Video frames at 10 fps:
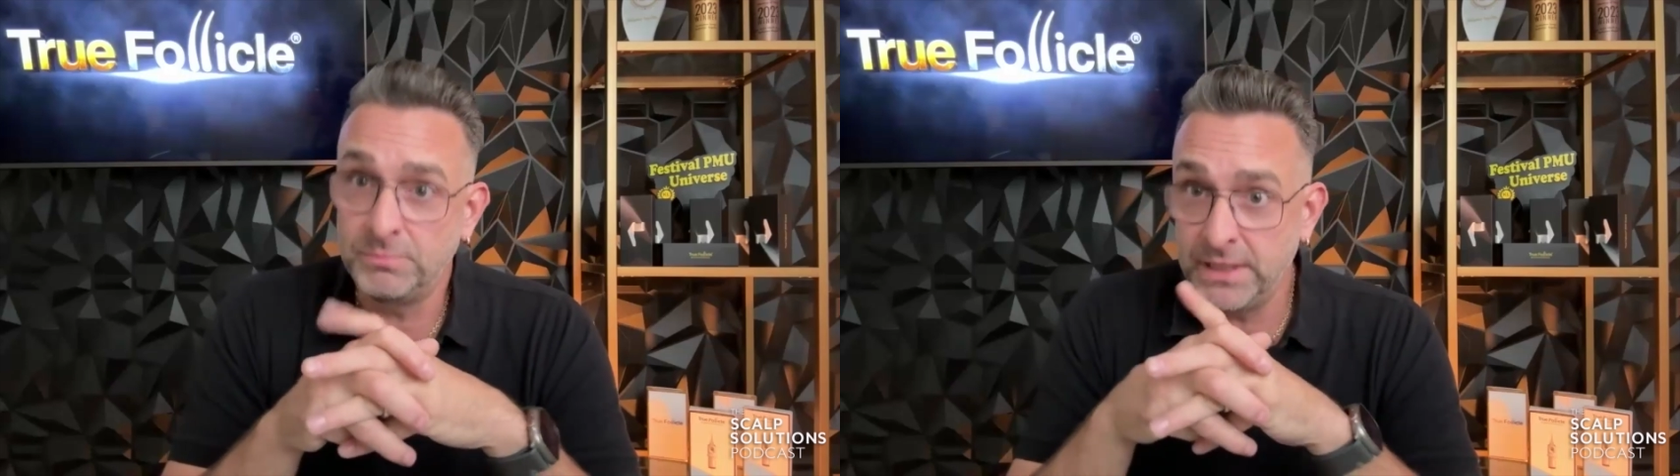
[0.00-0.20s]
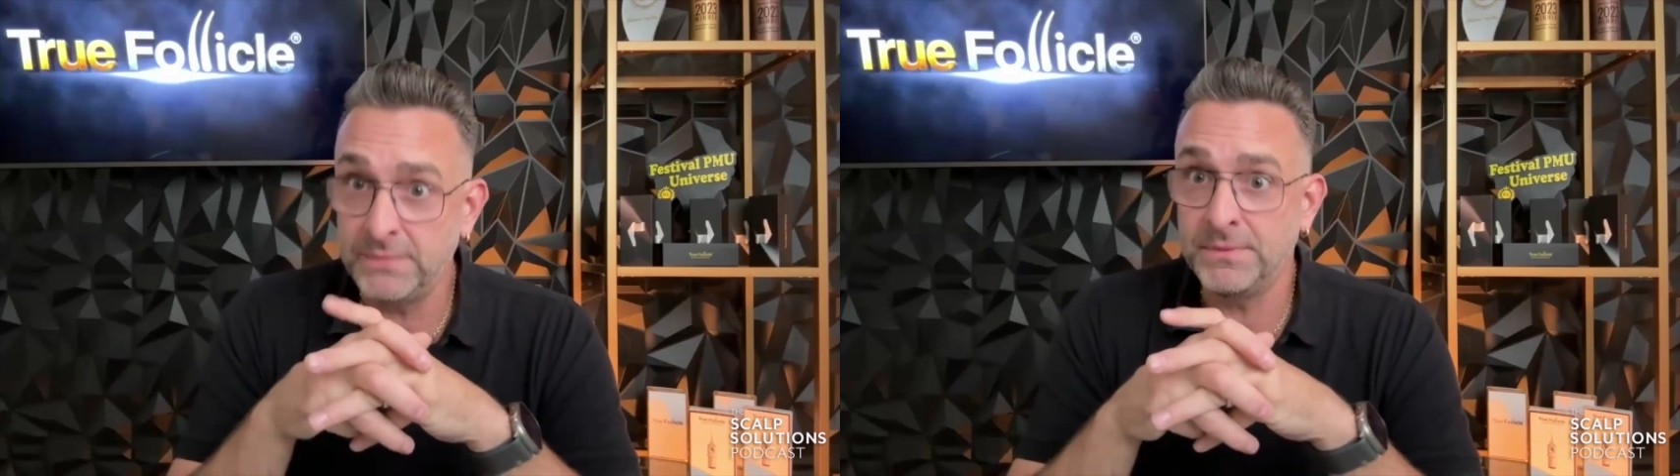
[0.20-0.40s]

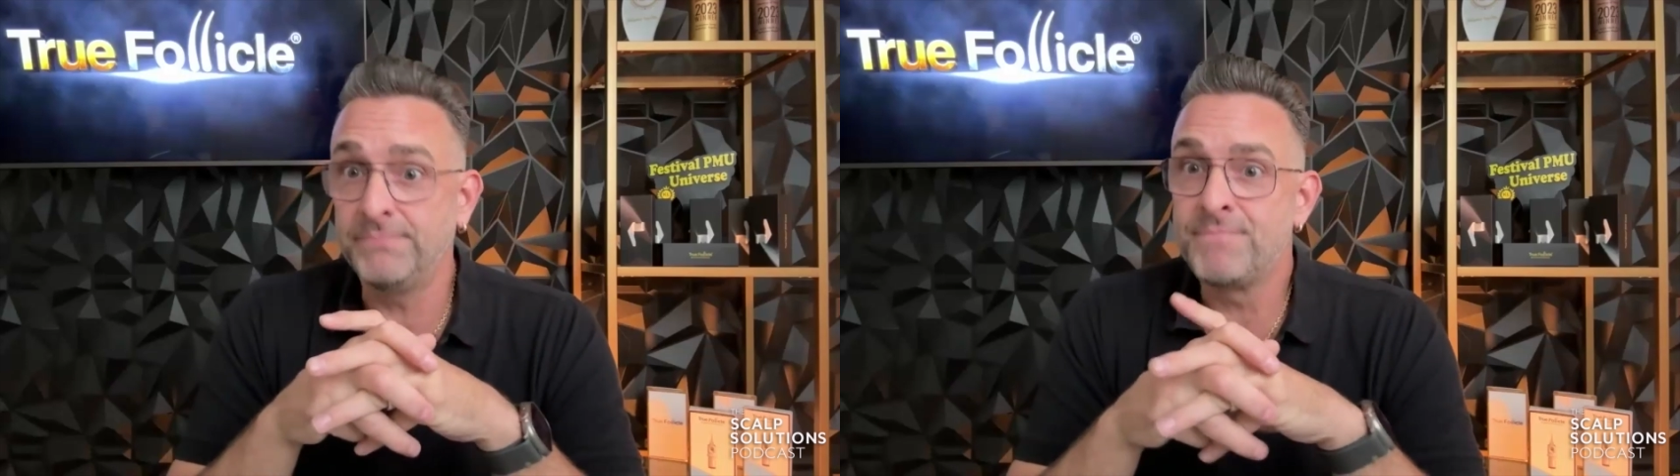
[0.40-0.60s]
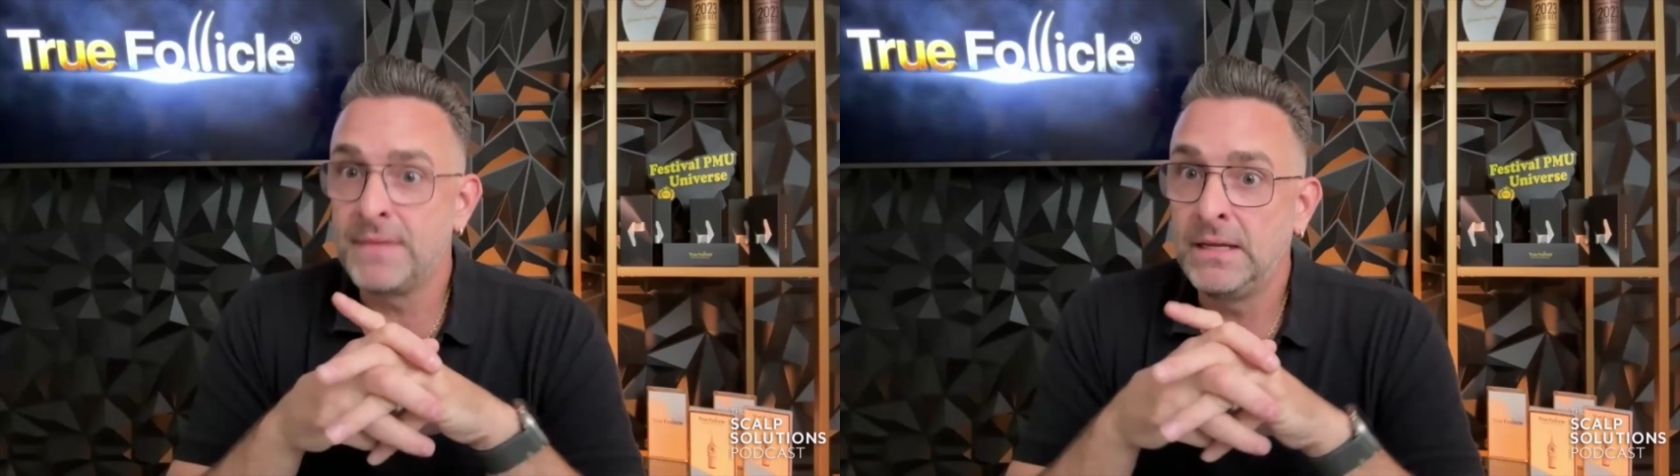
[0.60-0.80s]
pigment
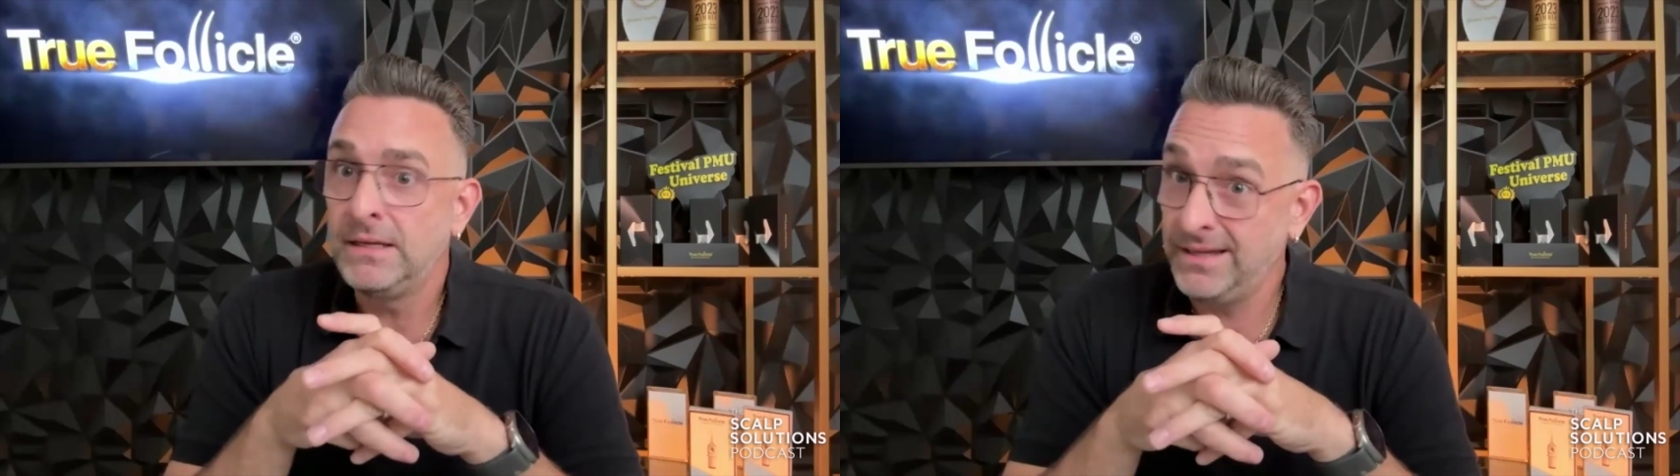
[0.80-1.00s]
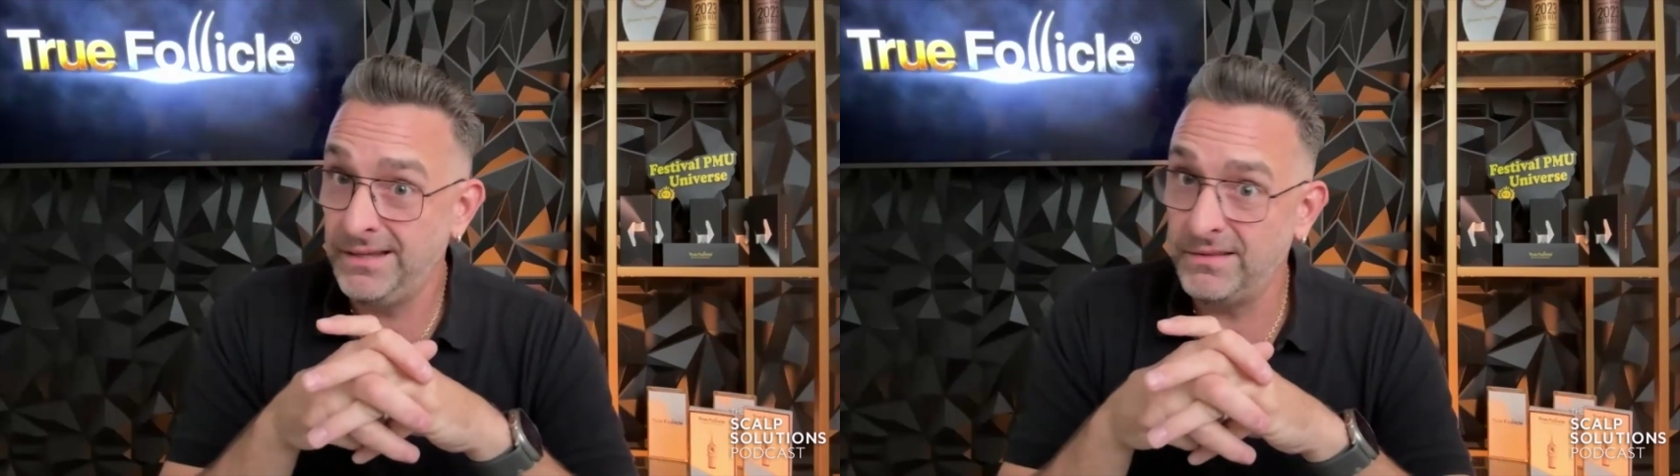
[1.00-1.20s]

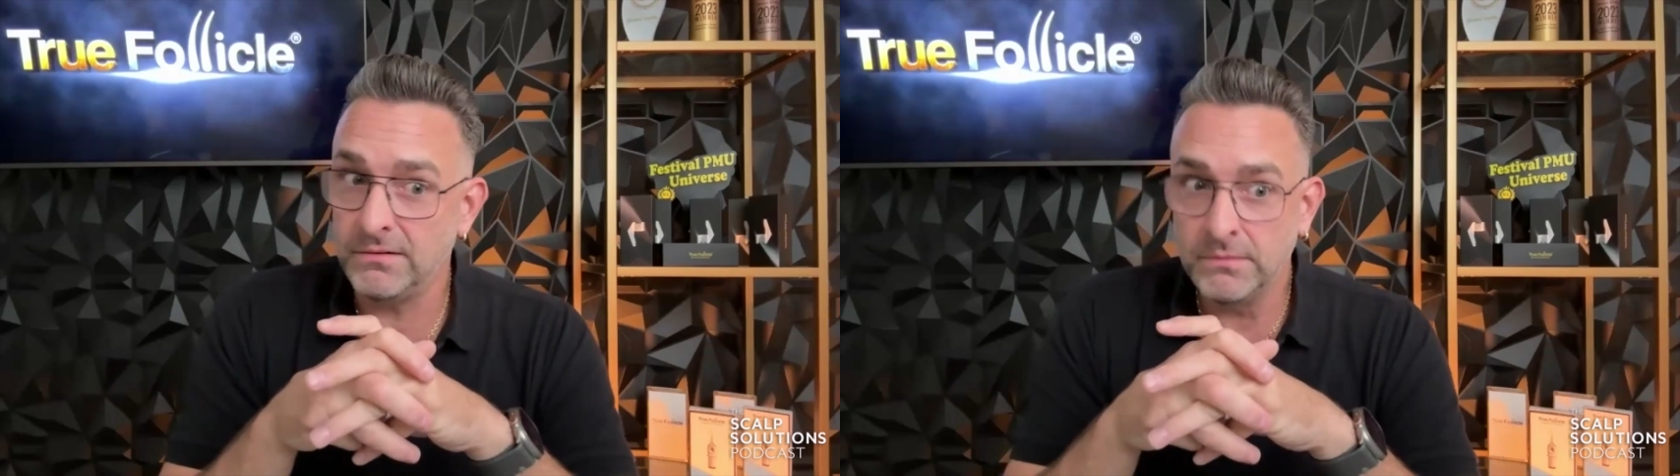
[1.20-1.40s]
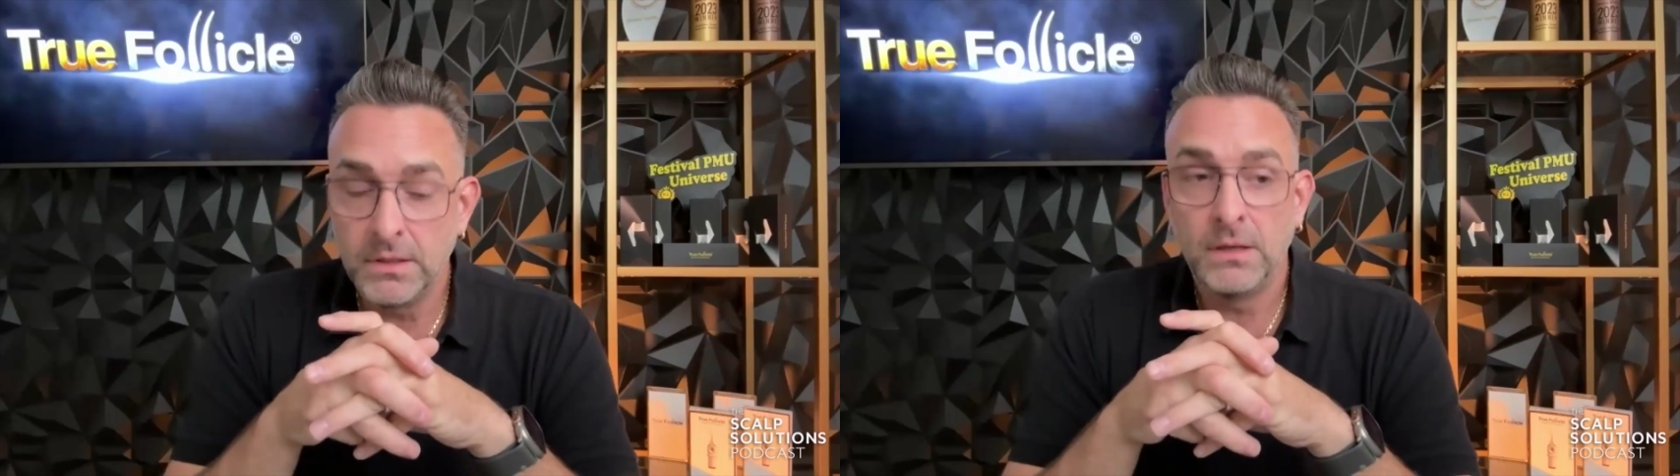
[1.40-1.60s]
either.